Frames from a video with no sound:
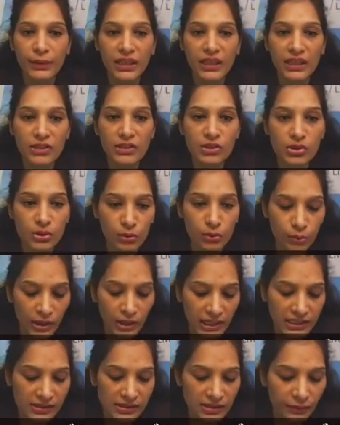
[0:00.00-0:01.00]
PS2
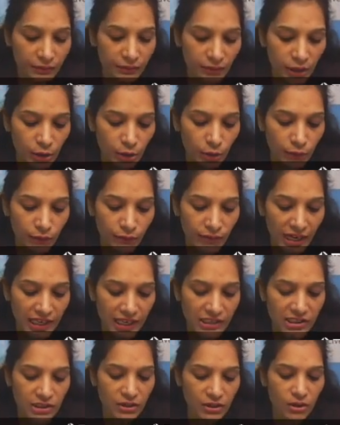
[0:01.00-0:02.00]
is the
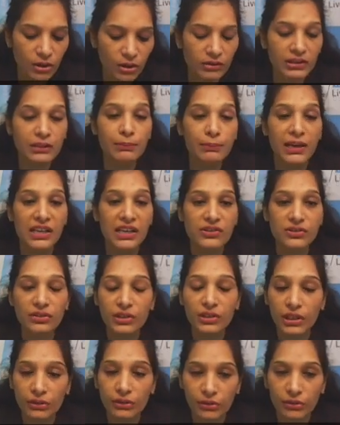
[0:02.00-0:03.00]
pheophytin, not the
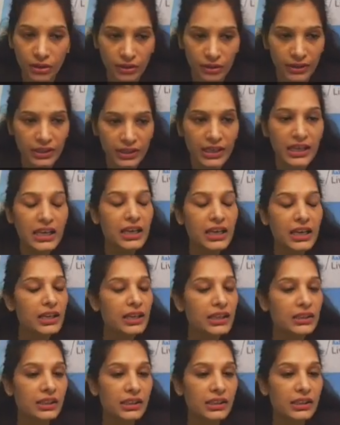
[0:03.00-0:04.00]
plastoquinone.
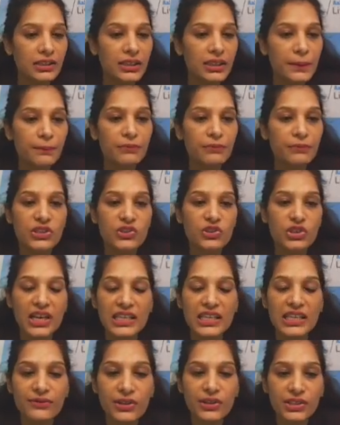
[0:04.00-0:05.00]
Third,
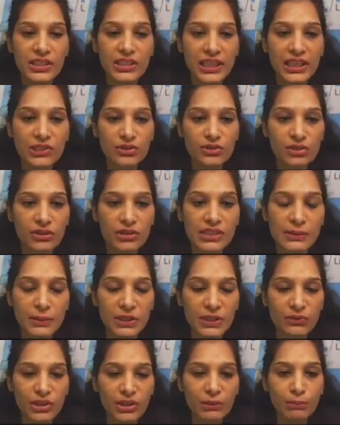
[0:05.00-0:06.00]
transfers electrons
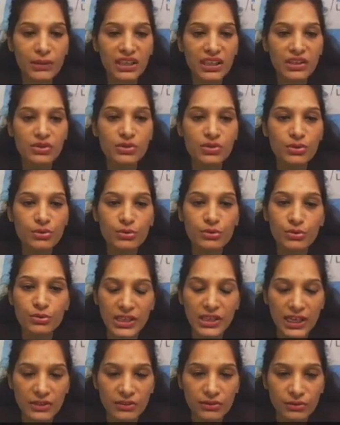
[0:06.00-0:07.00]
between PS2 to
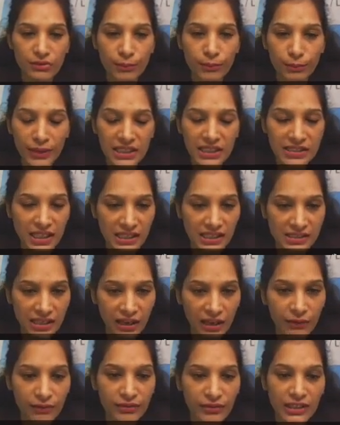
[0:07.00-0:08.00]
cytochrome
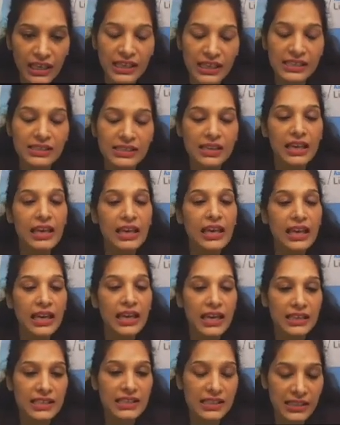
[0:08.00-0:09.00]
B6F. Yes,
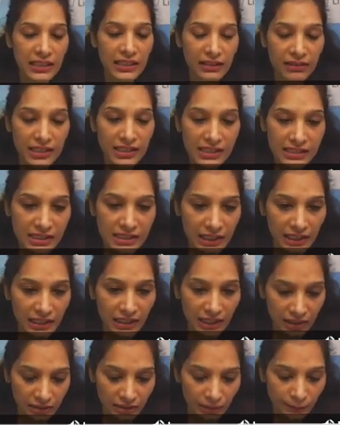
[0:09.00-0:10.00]
it is clearly seen
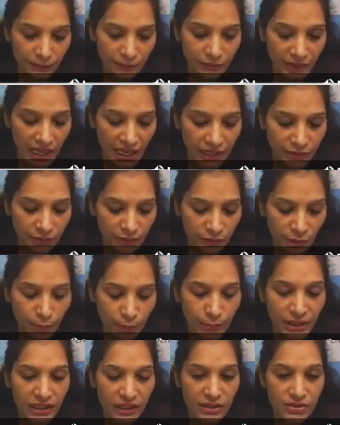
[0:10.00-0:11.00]
here that from
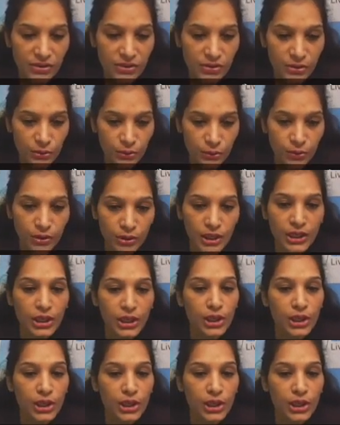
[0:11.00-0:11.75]
PS2 to